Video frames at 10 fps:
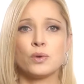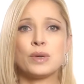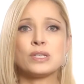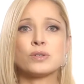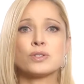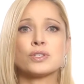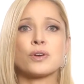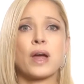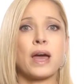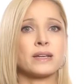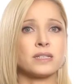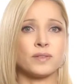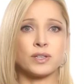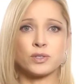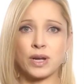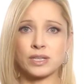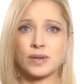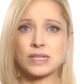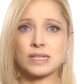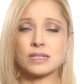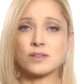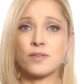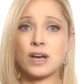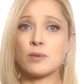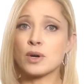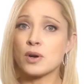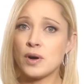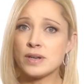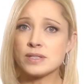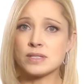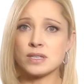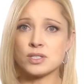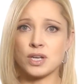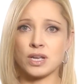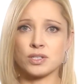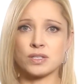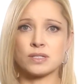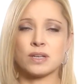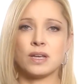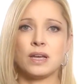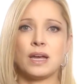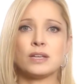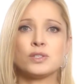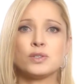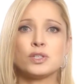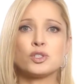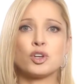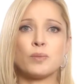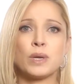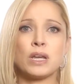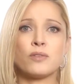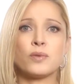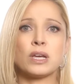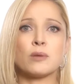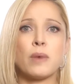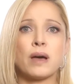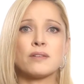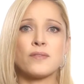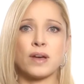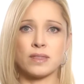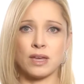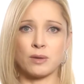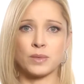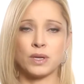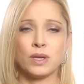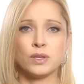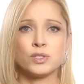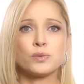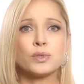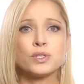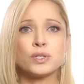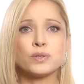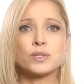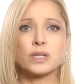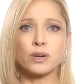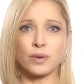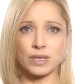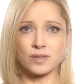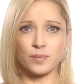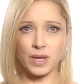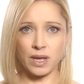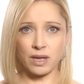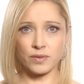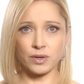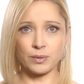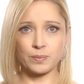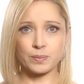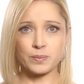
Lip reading: Researchers are actively trying to identify what causes these changes and to determine if we can modify them to reduce the aggressive behavior.